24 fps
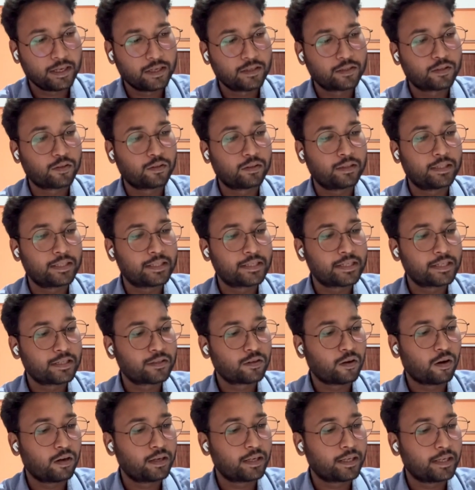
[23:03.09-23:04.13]
So this is
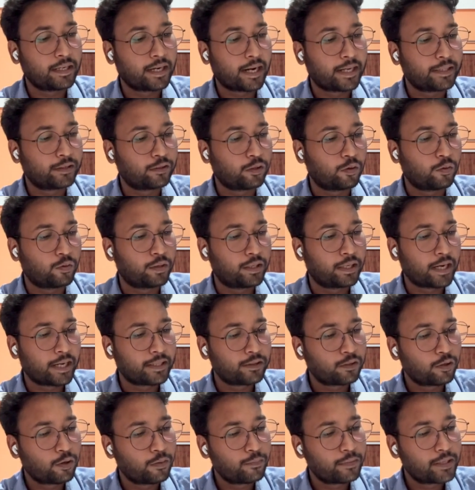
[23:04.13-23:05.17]
called erythro.
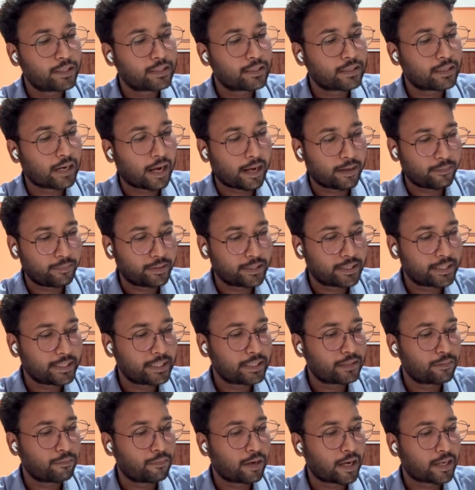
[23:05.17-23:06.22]
Erythro means
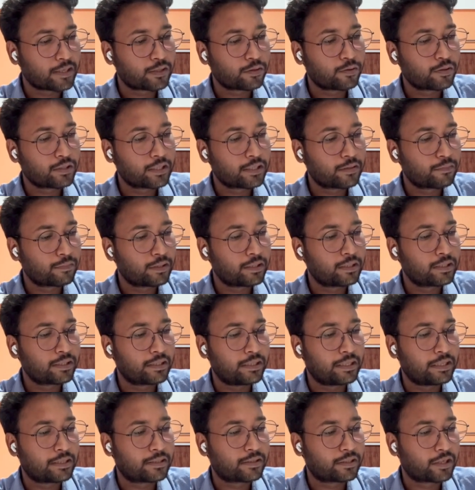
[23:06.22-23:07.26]
RBCs, blastosis means
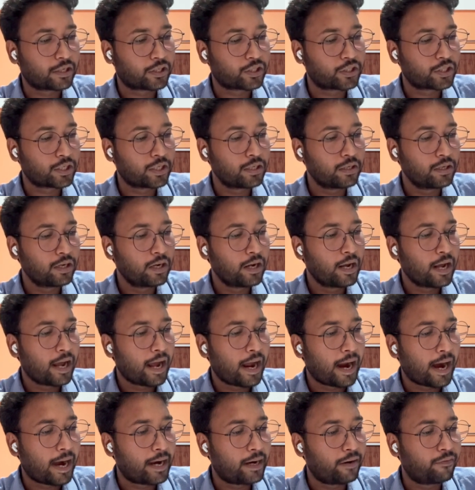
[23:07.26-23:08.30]
destruction,
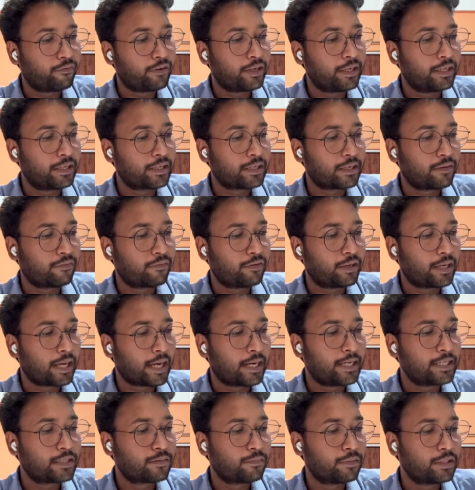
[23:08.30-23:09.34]
and
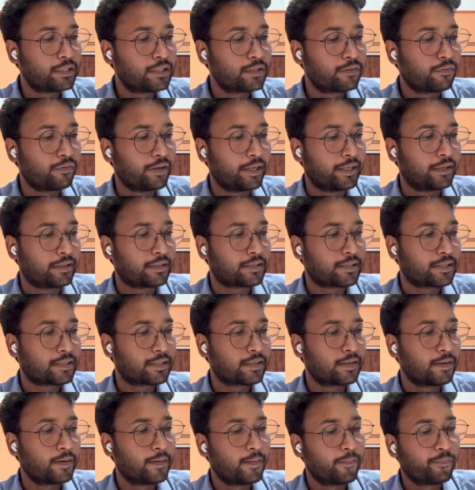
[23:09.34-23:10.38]
fetalis means fetus.
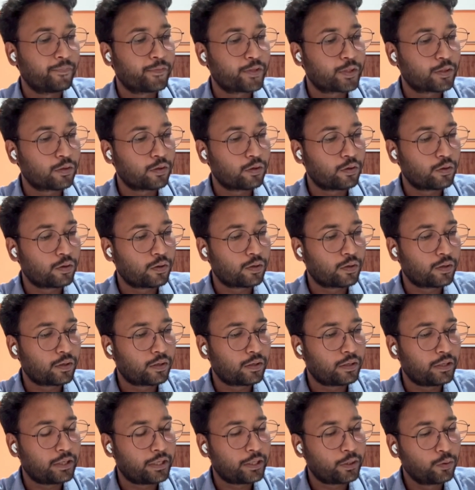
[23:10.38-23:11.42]
So
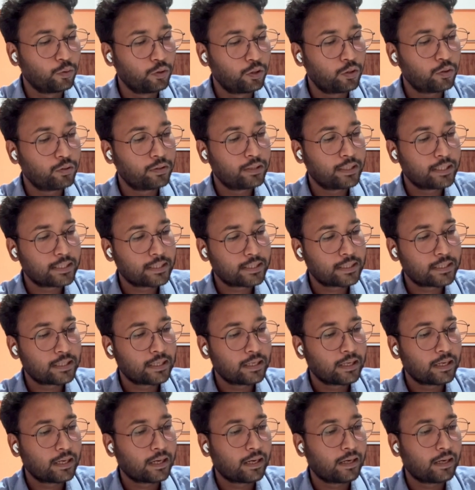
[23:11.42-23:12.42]
due to this